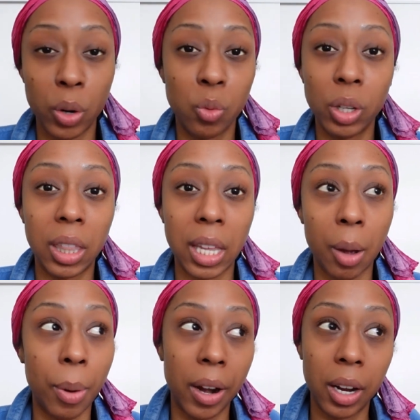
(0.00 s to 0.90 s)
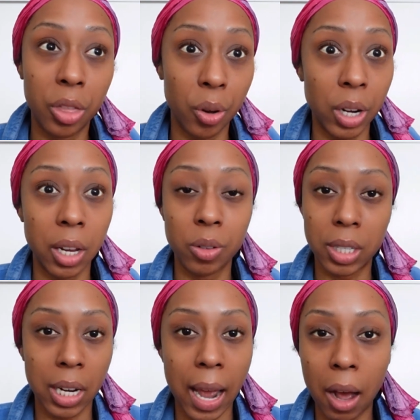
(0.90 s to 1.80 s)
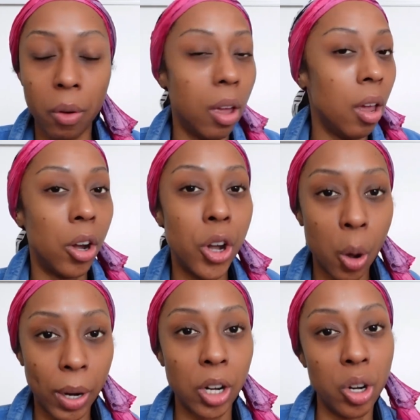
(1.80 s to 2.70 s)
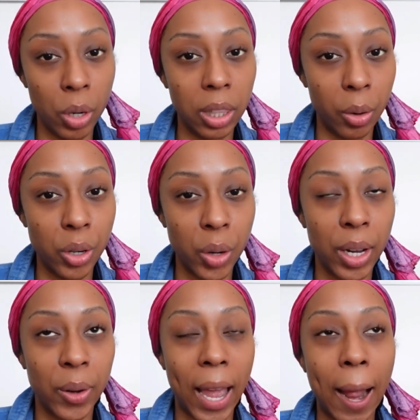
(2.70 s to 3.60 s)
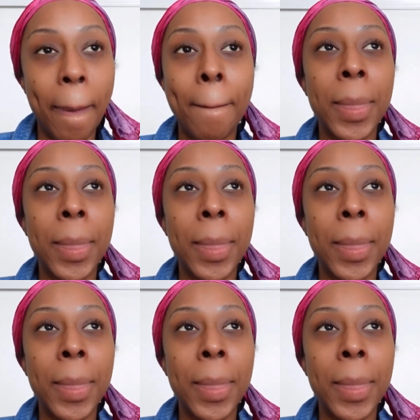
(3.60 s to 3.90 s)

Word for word: When you really think about it, thirty years to now, nobody knew what they were doing, okay?